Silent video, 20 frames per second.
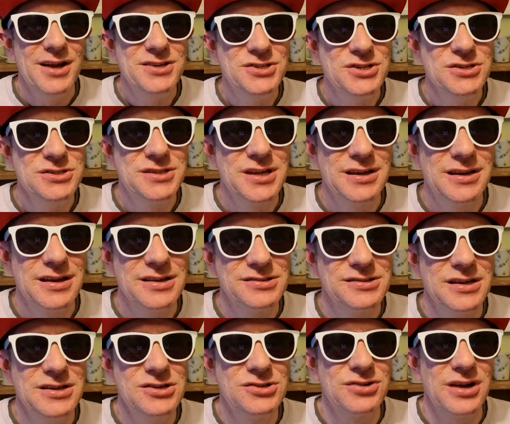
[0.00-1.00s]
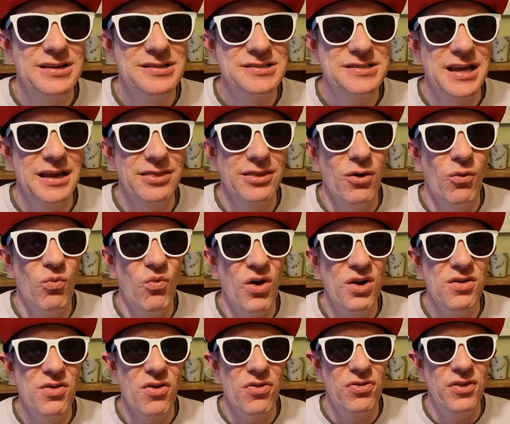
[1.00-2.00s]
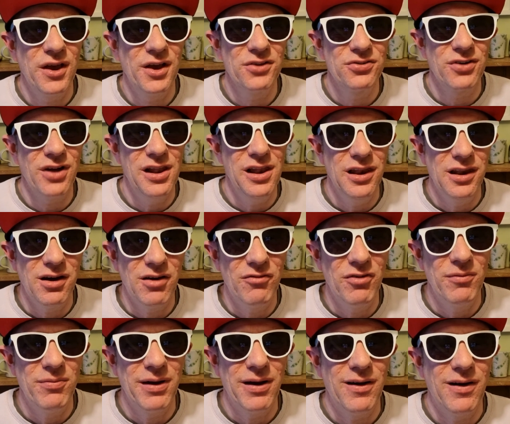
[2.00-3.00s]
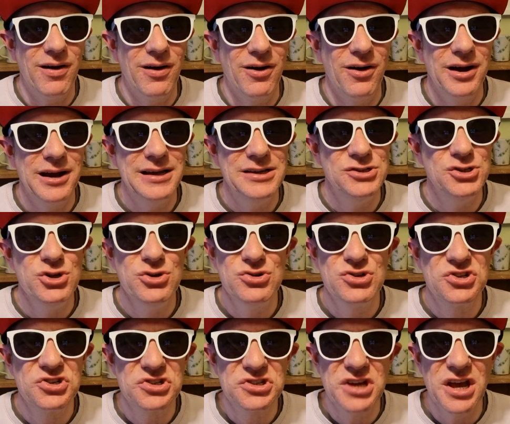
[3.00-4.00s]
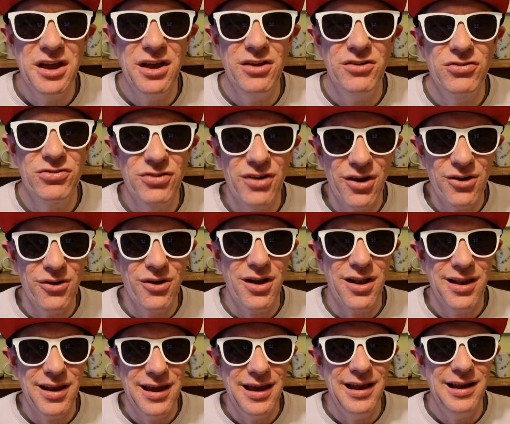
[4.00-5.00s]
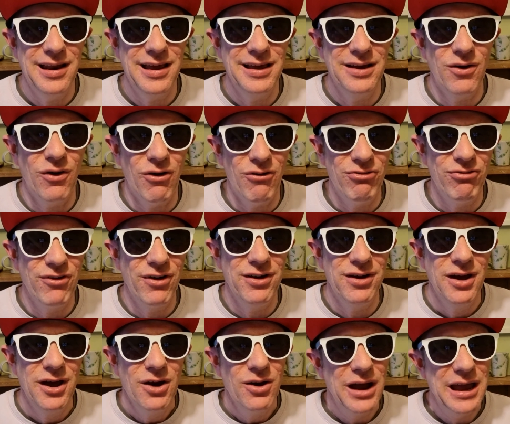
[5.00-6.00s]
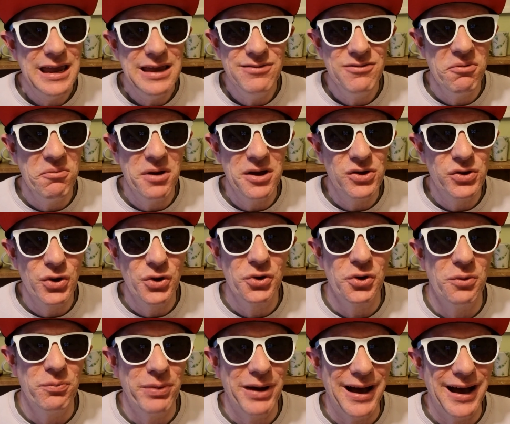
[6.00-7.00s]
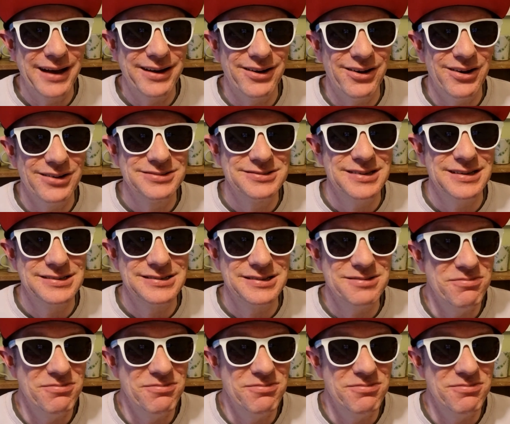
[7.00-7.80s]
do think it's interesting that one of the things I love about art is you see so clearly often, even with good or bad artists, in